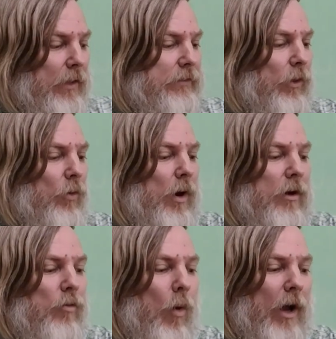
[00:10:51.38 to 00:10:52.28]
So
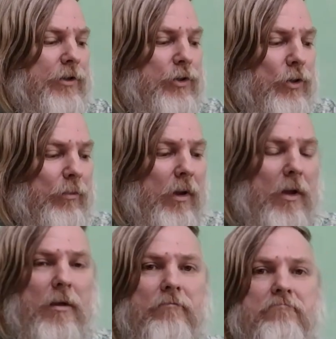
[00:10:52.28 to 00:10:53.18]
a quantum
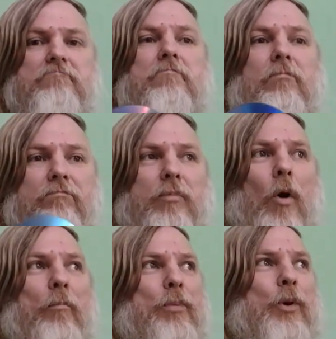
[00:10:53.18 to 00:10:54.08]

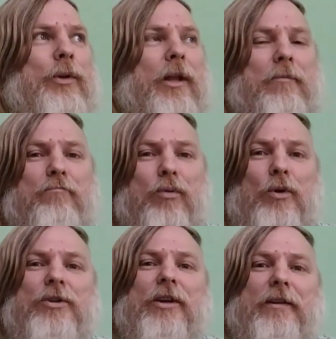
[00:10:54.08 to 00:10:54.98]
computing
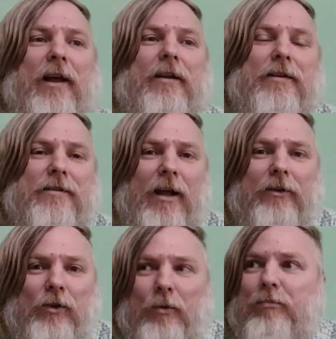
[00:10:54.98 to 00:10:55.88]
bullshit that does
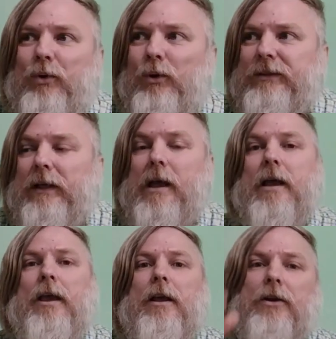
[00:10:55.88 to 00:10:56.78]
not compute,
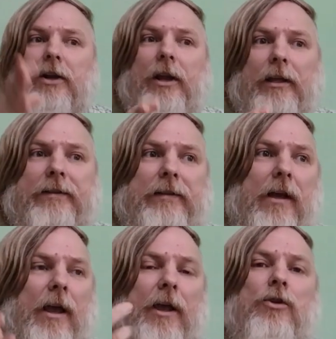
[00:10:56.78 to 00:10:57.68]
it reads,
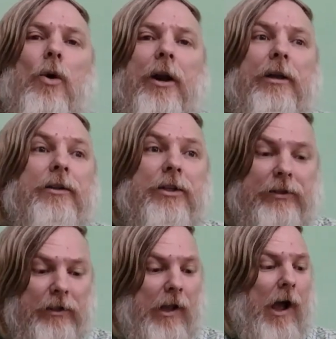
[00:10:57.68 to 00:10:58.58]
and you are
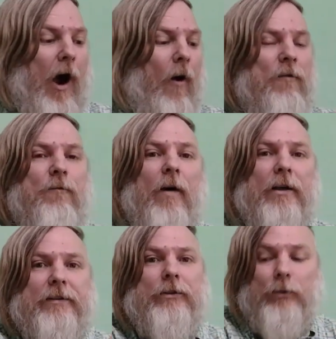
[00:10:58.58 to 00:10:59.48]
interested how
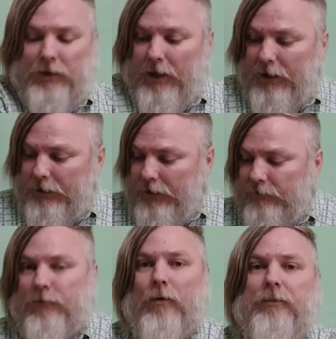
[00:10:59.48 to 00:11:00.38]
fast you can
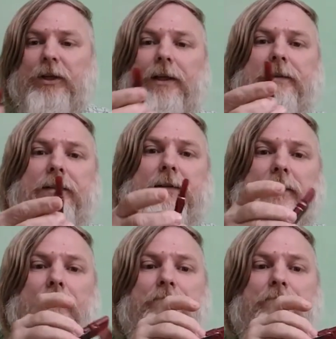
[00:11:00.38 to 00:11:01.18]
read from this.